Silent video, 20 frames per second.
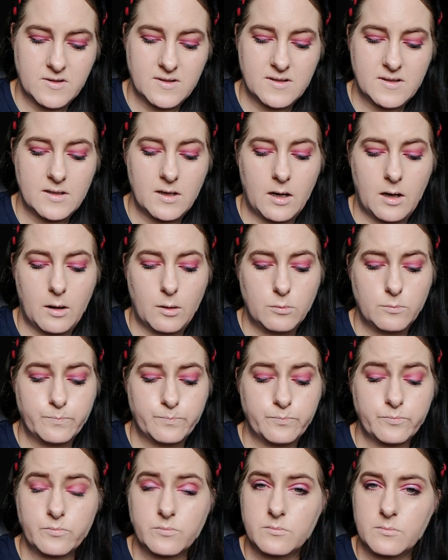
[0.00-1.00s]
So
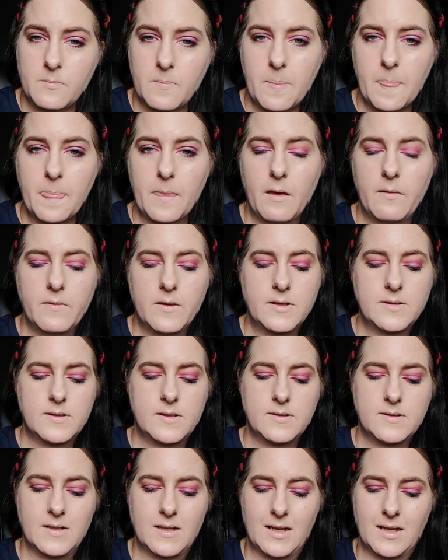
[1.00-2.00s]
this
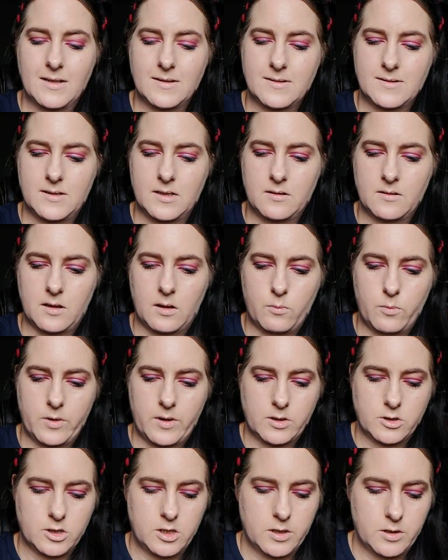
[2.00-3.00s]
is the last thing that we're
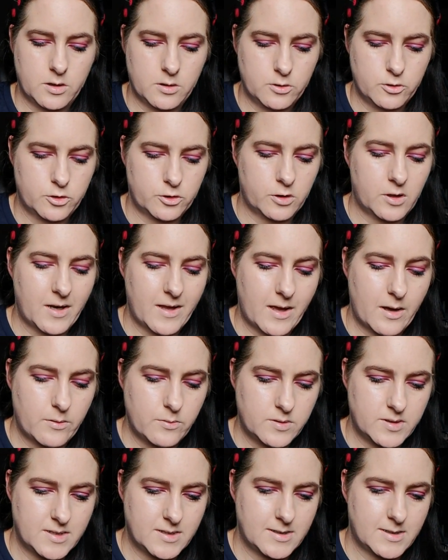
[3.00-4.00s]
actually going to try
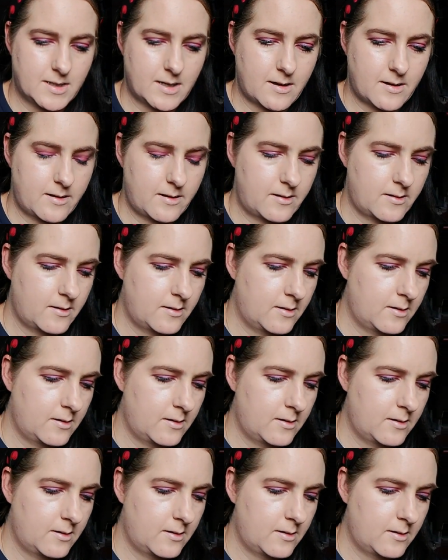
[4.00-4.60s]
out today.